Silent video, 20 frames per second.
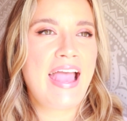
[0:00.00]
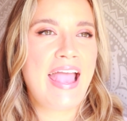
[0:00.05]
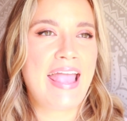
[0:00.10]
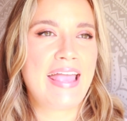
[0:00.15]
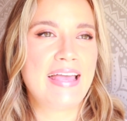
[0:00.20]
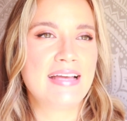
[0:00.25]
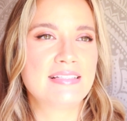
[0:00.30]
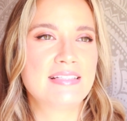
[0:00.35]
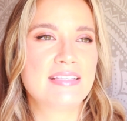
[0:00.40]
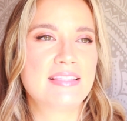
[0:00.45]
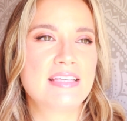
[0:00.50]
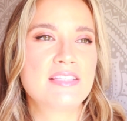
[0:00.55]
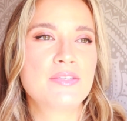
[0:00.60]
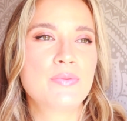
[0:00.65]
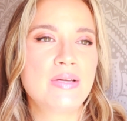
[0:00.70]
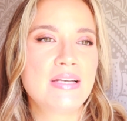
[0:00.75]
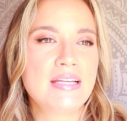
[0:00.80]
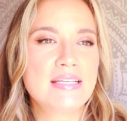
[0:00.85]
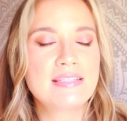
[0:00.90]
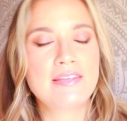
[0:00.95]
And this
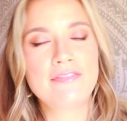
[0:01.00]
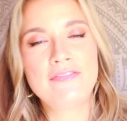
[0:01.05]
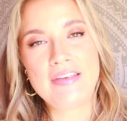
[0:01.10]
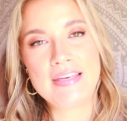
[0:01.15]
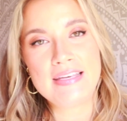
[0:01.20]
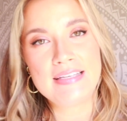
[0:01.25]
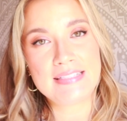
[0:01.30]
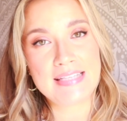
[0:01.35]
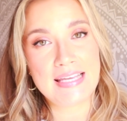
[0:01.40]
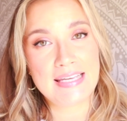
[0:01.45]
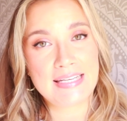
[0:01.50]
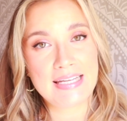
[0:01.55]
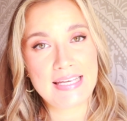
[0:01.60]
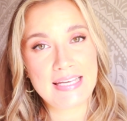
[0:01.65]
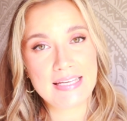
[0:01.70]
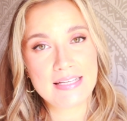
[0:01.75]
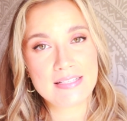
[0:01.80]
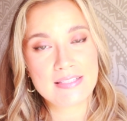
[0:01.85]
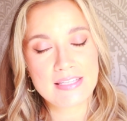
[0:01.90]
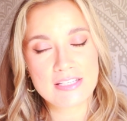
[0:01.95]
one is a fake
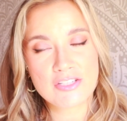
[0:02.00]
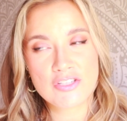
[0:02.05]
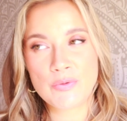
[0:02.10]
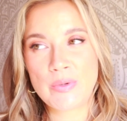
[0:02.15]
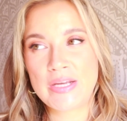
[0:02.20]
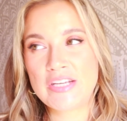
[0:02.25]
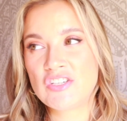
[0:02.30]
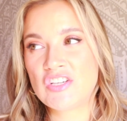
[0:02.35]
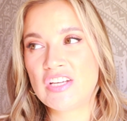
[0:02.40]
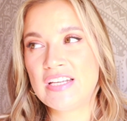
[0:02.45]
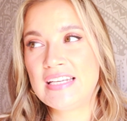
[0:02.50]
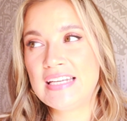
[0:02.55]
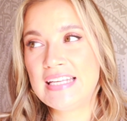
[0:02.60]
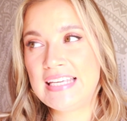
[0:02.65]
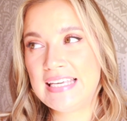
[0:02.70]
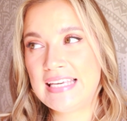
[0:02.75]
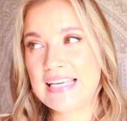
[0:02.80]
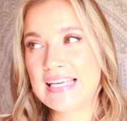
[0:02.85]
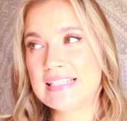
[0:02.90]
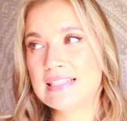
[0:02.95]
dating situation.
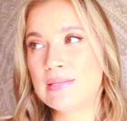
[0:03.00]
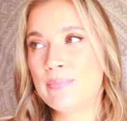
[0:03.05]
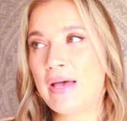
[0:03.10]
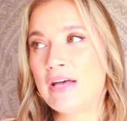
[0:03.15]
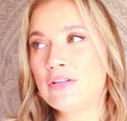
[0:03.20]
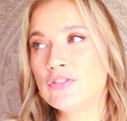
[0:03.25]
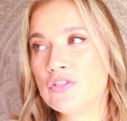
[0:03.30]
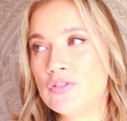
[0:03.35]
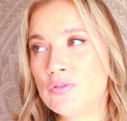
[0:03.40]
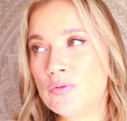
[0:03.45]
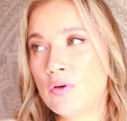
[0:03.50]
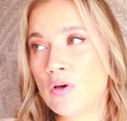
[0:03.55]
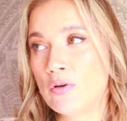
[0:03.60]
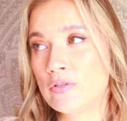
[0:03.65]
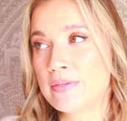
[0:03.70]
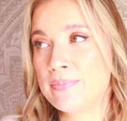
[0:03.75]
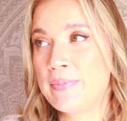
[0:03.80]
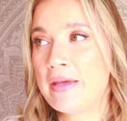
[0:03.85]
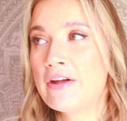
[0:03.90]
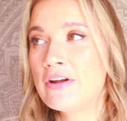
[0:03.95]
He is about to go
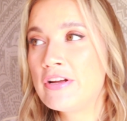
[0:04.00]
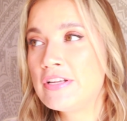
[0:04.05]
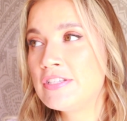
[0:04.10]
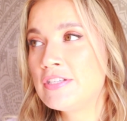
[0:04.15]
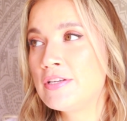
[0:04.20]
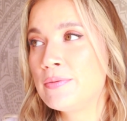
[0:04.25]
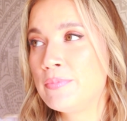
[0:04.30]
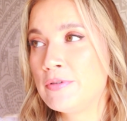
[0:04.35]
to Paris to